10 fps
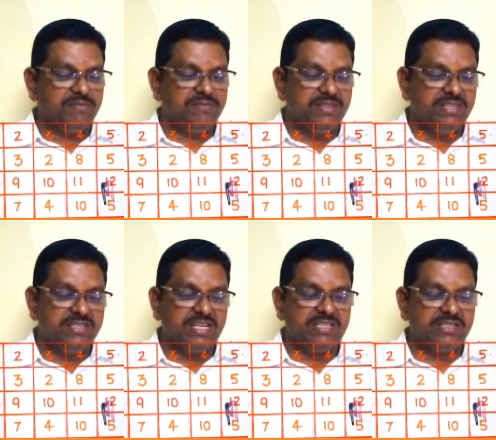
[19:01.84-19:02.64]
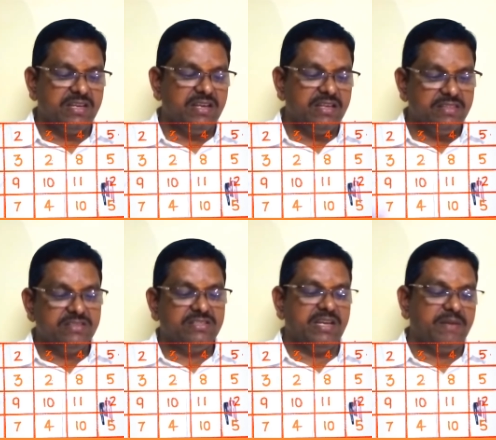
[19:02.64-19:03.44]
from this section,
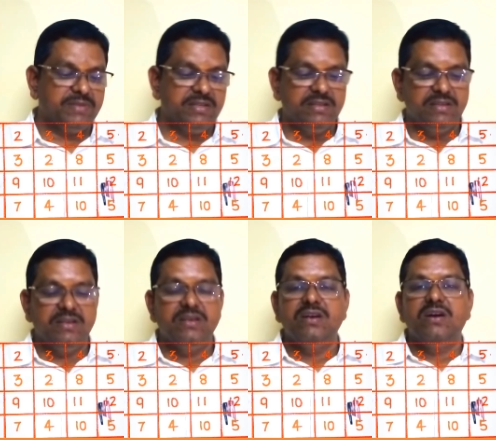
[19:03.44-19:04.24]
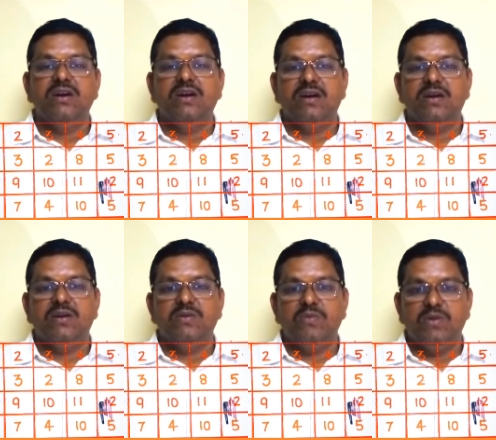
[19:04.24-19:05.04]
this chapter.
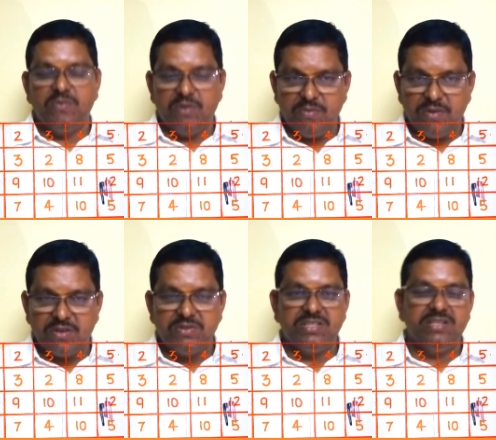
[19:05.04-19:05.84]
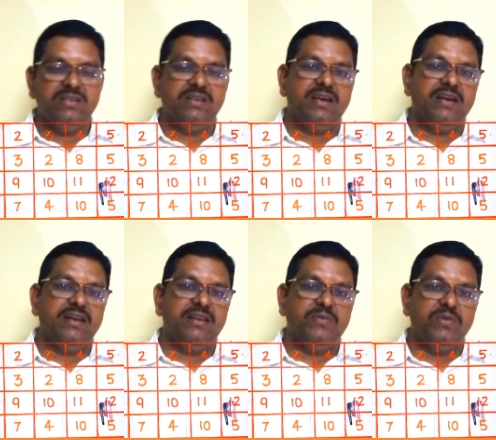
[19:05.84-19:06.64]
One 1 mark question
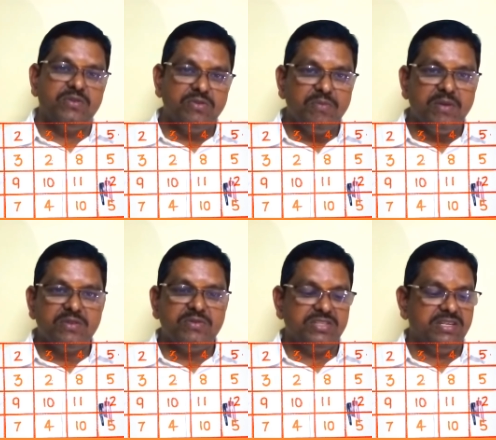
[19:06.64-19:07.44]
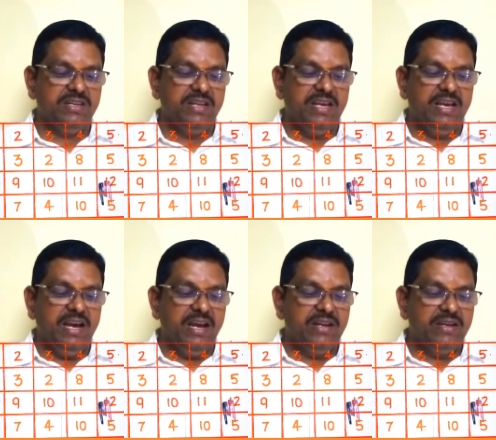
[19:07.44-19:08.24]
and one 2 mark question
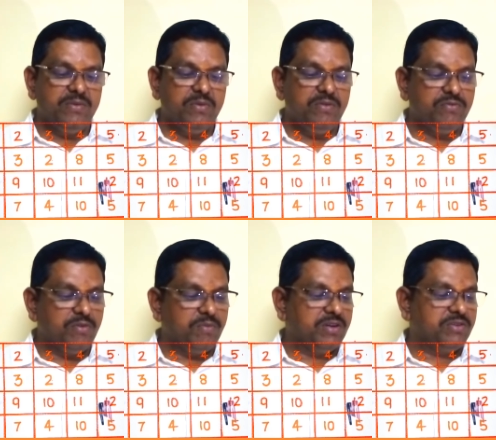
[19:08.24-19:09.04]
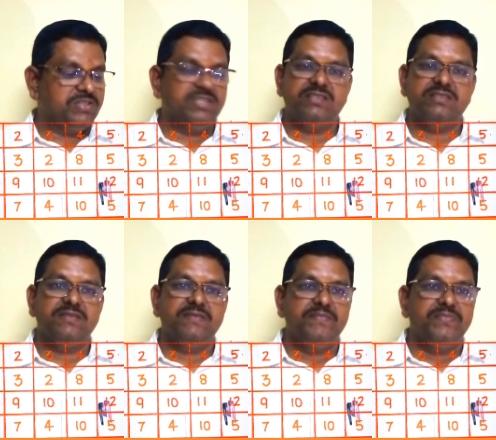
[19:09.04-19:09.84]
and one 4 mark questions.